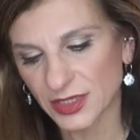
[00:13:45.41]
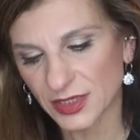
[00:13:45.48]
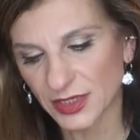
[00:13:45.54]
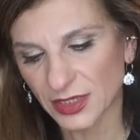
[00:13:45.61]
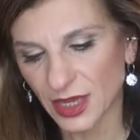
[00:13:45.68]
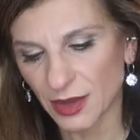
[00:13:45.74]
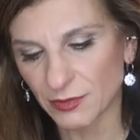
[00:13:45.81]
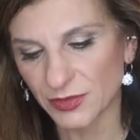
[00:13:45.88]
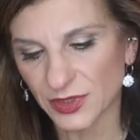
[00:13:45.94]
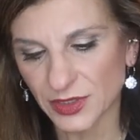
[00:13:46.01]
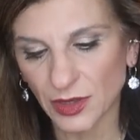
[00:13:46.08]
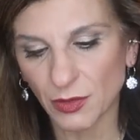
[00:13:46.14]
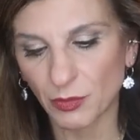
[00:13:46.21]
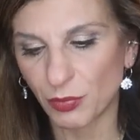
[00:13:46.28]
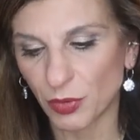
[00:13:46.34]

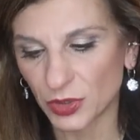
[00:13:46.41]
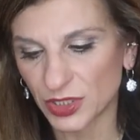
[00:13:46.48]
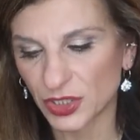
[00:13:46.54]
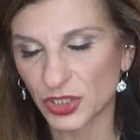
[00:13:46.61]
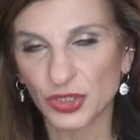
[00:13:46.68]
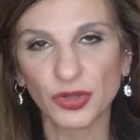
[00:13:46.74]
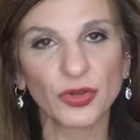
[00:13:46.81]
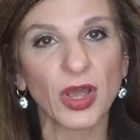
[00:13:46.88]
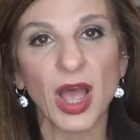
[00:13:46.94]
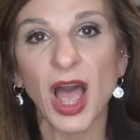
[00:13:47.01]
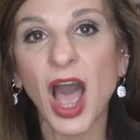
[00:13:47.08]
Skims bodysuit.